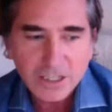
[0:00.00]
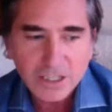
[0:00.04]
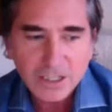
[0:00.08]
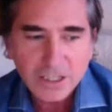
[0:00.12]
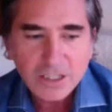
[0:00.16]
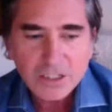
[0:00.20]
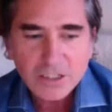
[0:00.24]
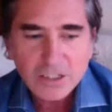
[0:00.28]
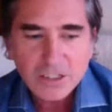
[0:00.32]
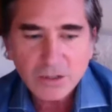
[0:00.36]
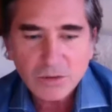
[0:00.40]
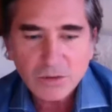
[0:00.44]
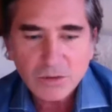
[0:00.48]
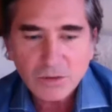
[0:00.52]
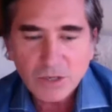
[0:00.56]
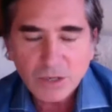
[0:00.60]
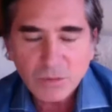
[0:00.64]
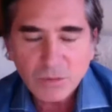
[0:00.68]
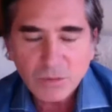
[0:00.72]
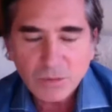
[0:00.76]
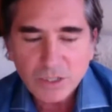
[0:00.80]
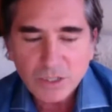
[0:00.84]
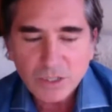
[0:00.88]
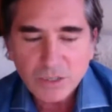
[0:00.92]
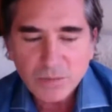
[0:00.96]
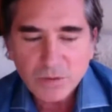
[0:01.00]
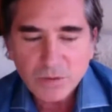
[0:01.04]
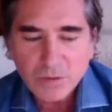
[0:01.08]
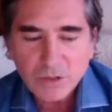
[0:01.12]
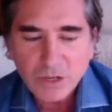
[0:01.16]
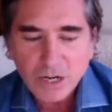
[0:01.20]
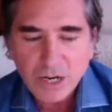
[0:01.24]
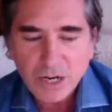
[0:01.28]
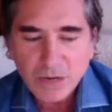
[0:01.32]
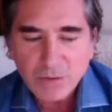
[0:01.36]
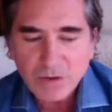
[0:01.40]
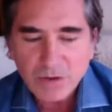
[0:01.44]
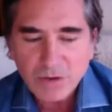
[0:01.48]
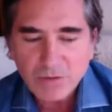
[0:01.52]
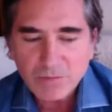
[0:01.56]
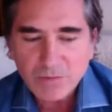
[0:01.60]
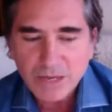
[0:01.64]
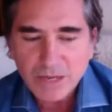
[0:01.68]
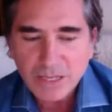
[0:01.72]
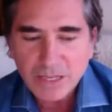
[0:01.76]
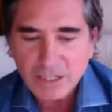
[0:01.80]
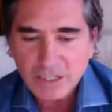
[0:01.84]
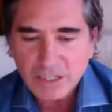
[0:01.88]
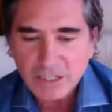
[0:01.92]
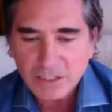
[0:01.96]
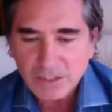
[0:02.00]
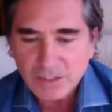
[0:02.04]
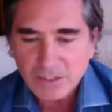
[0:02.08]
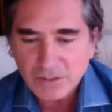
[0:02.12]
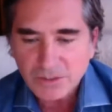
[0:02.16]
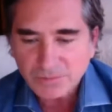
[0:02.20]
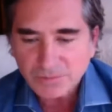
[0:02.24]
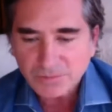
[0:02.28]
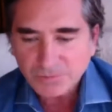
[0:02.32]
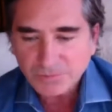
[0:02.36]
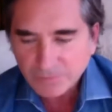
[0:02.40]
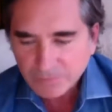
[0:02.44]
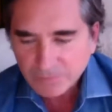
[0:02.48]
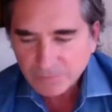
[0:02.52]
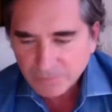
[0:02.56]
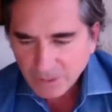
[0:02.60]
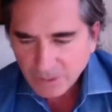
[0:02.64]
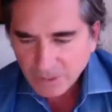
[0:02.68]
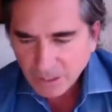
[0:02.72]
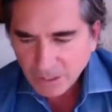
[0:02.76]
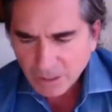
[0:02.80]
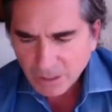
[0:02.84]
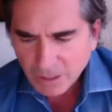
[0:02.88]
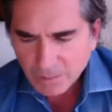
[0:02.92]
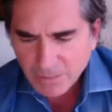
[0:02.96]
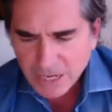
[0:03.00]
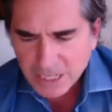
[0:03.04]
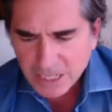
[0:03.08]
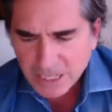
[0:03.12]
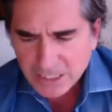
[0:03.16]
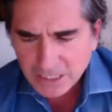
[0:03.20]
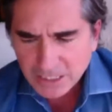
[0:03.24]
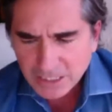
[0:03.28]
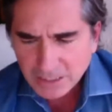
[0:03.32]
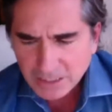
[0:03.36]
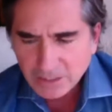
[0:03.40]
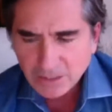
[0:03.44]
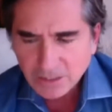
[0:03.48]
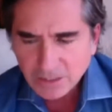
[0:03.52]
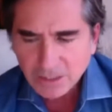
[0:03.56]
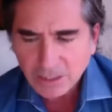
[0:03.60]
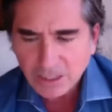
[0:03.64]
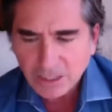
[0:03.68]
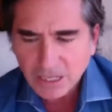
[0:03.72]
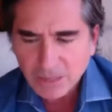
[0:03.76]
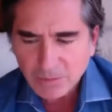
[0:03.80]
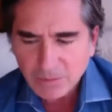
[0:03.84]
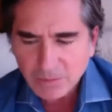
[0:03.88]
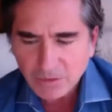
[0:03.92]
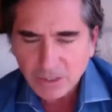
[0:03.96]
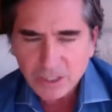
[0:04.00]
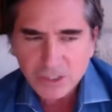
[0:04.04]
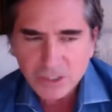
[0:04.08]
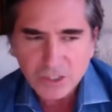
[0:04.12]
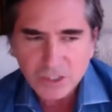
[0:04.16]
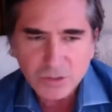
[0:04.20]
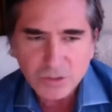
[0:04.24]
So at William Gray, we've made these amazing collaborations